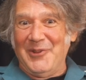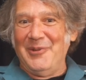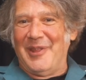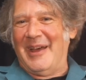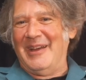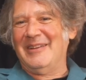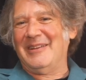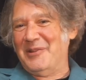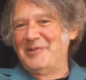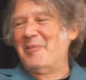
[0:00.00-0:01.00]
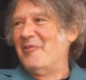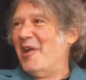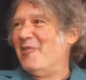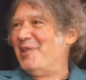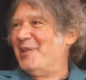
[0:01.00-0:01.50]
can do that. You know, it's not my
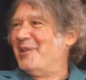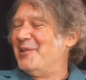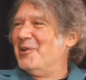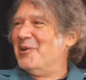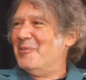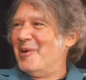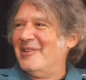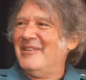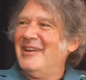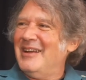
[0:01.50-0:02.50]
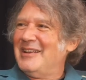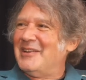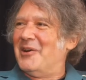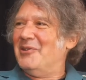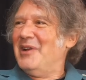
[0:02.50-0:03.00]
favorite thing to do, but
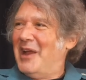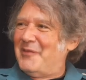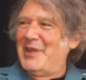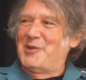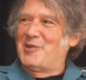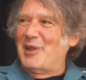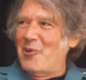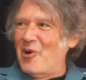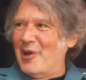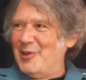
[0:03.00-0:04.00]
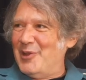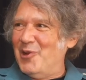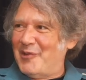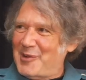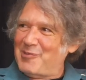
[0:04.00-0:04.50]
you know, mm-hmm. if that's what they want to
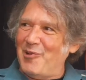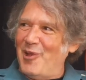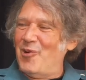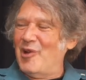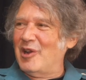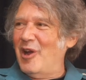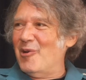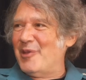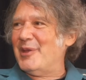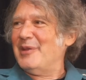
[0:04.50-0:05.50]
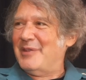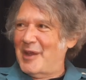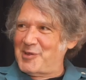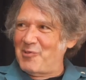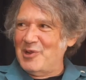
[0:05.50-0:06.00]
do, if that's where they want to go with it,
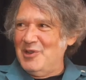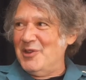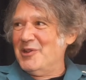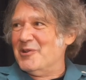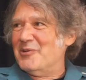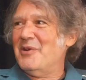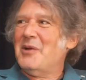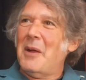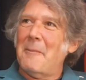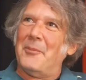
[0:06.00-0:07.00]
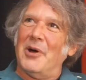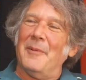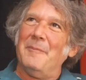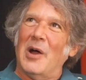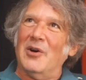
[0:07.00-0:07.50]
that's what you do.
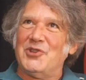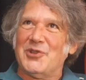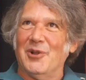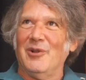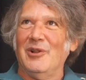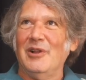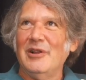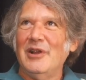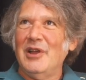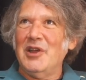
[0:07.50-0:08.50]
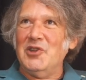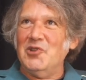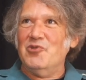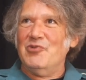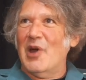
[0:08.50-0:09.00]
But until
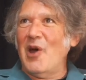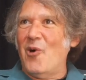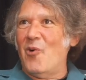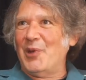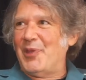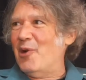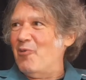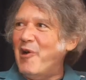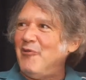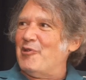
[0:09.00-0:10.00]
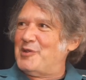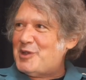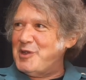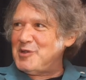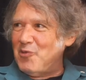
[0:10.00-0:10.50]
you know what their reference
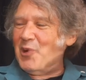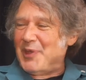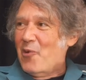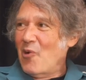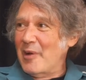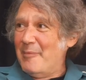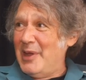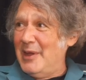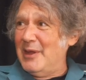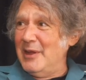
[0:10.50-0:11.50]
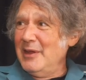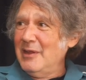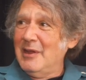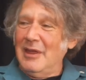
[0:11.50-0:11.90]
is and what they want to be